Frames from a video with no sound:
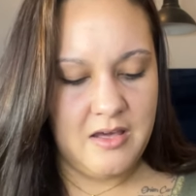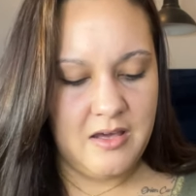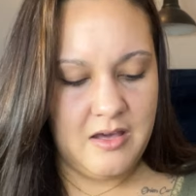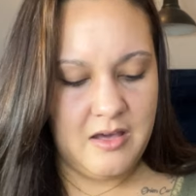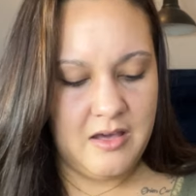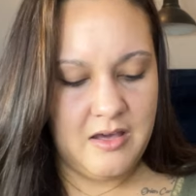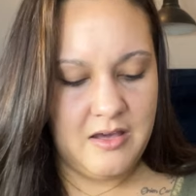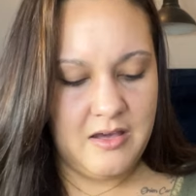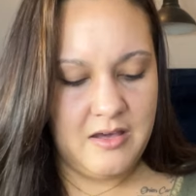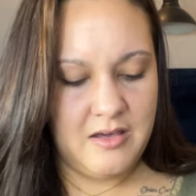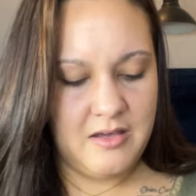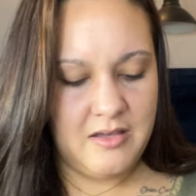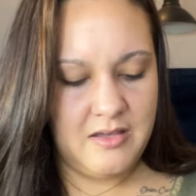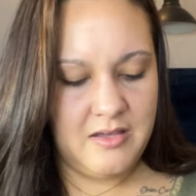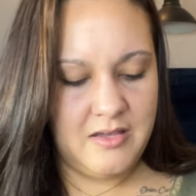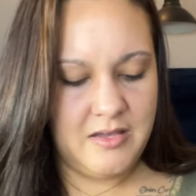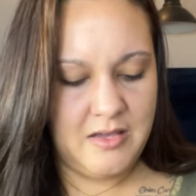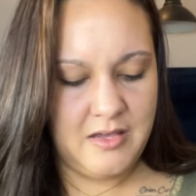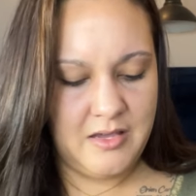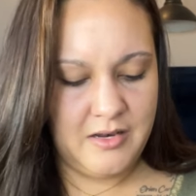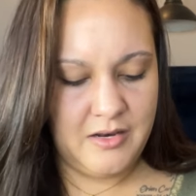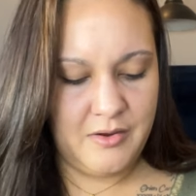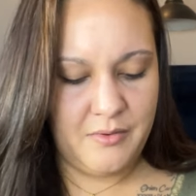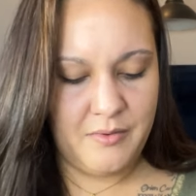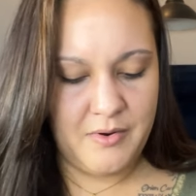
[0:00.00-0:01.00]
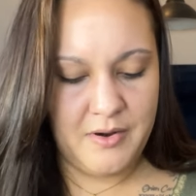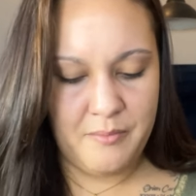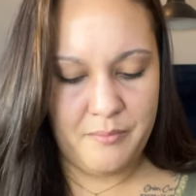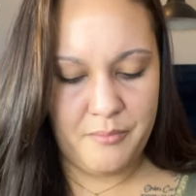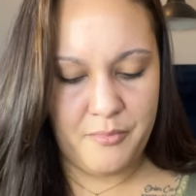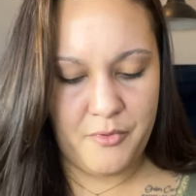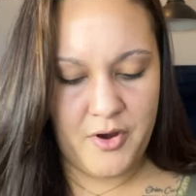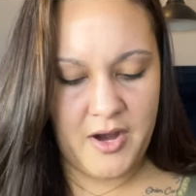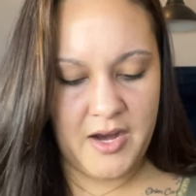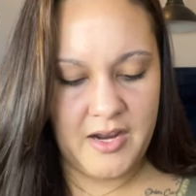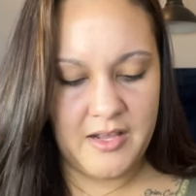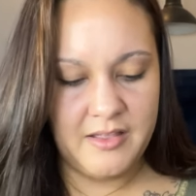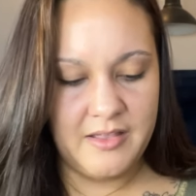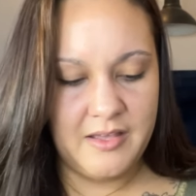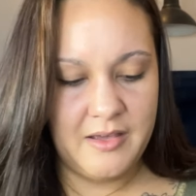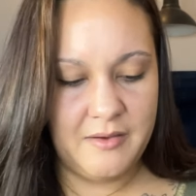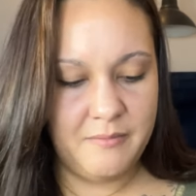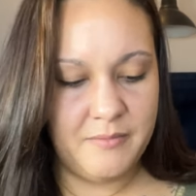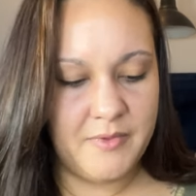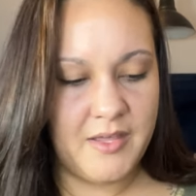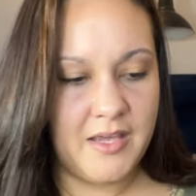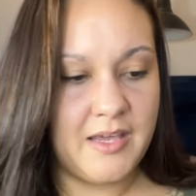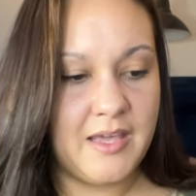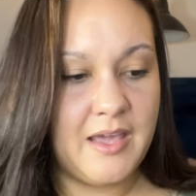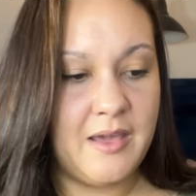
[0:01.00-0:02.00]
uh, I don't want to break them
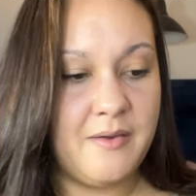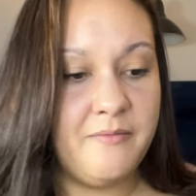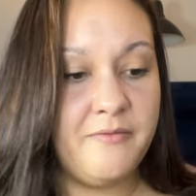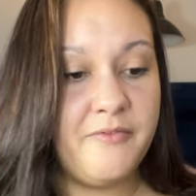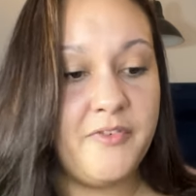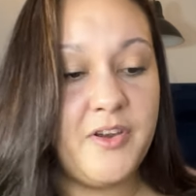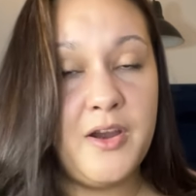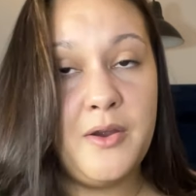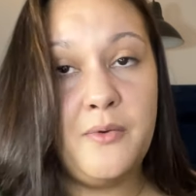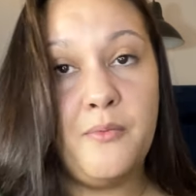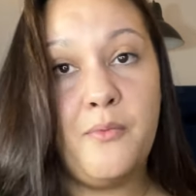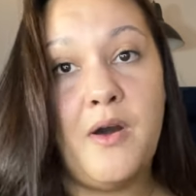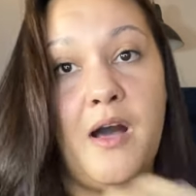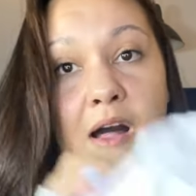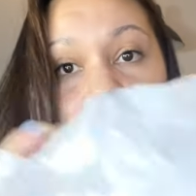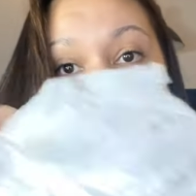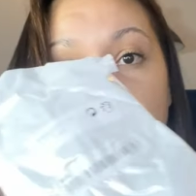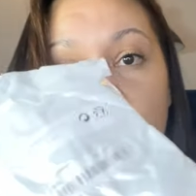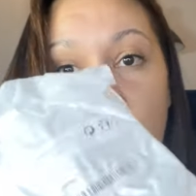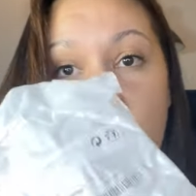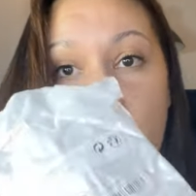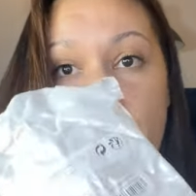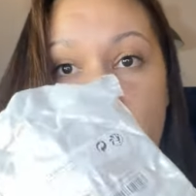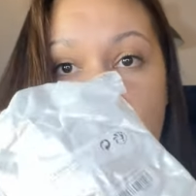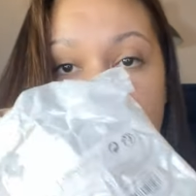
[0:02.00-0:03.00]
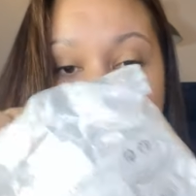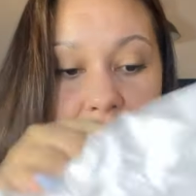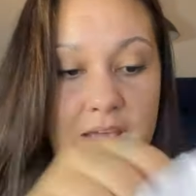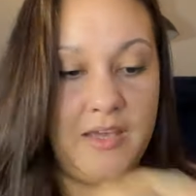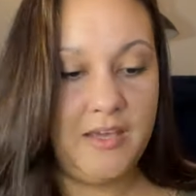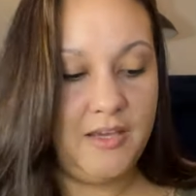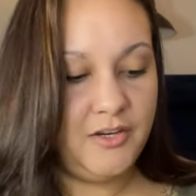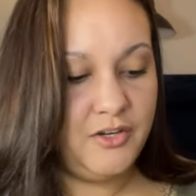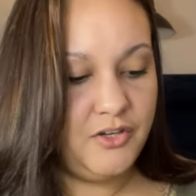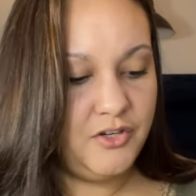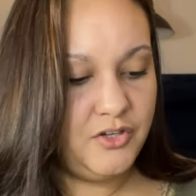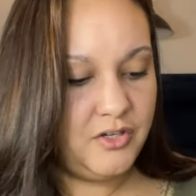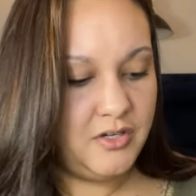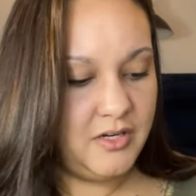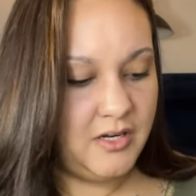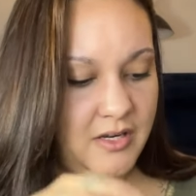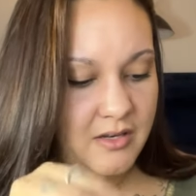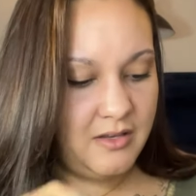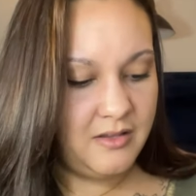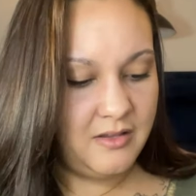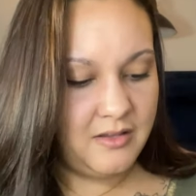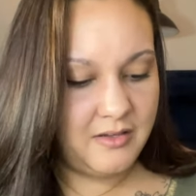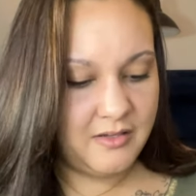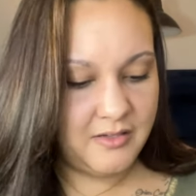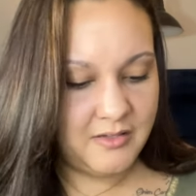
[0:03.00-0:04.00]
they came very well packaged
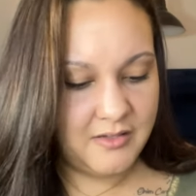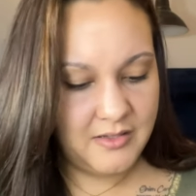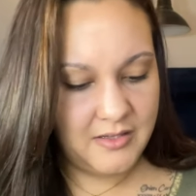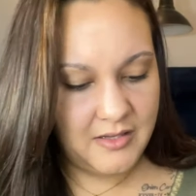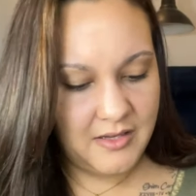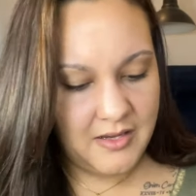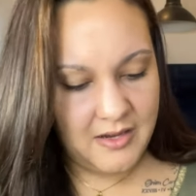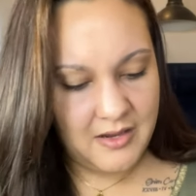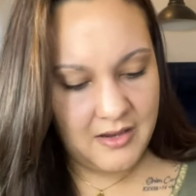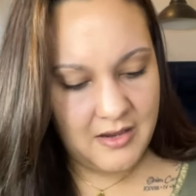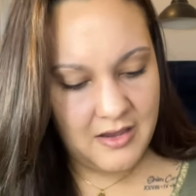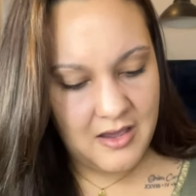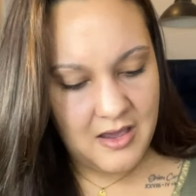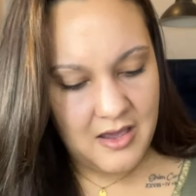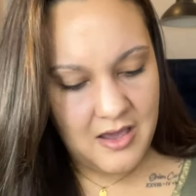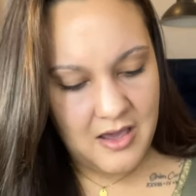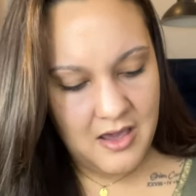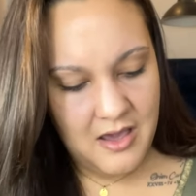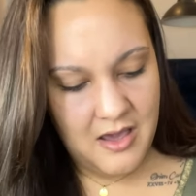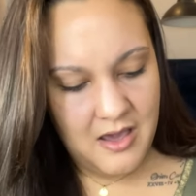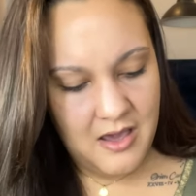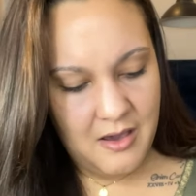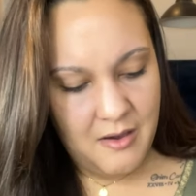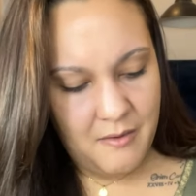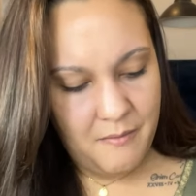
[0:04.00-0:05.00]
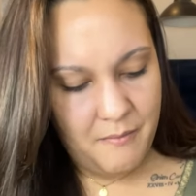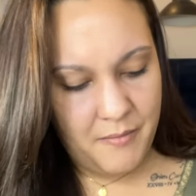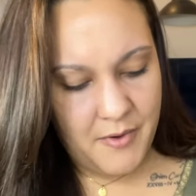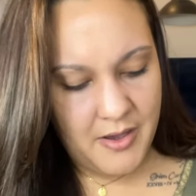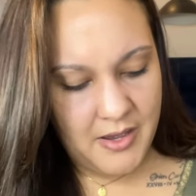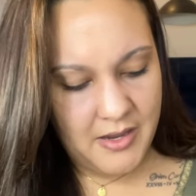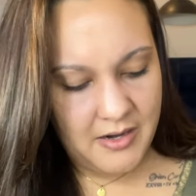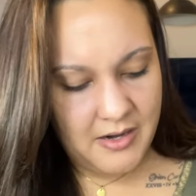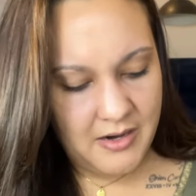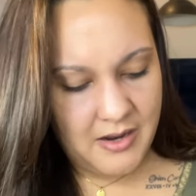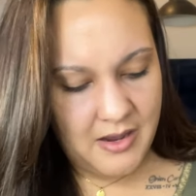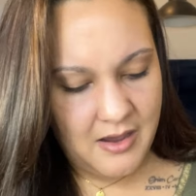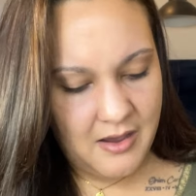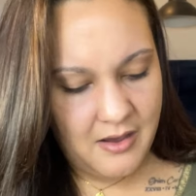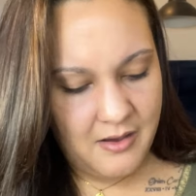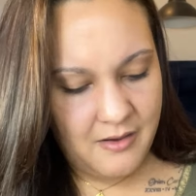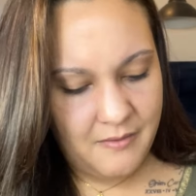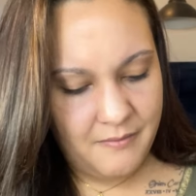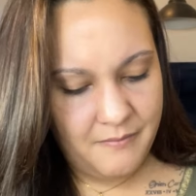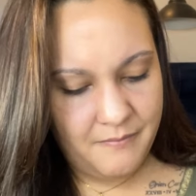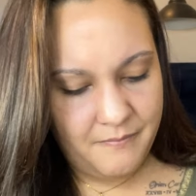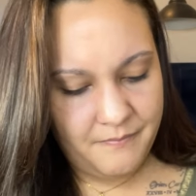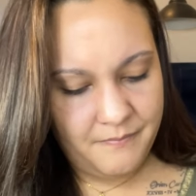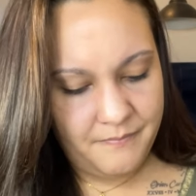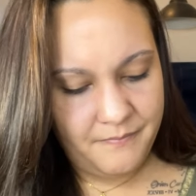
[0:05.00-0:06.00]
in this thing but
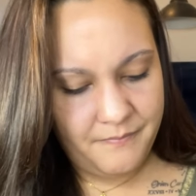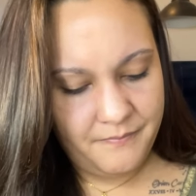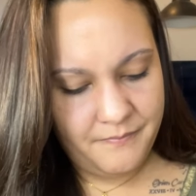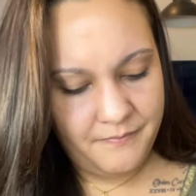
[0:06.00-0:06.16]
um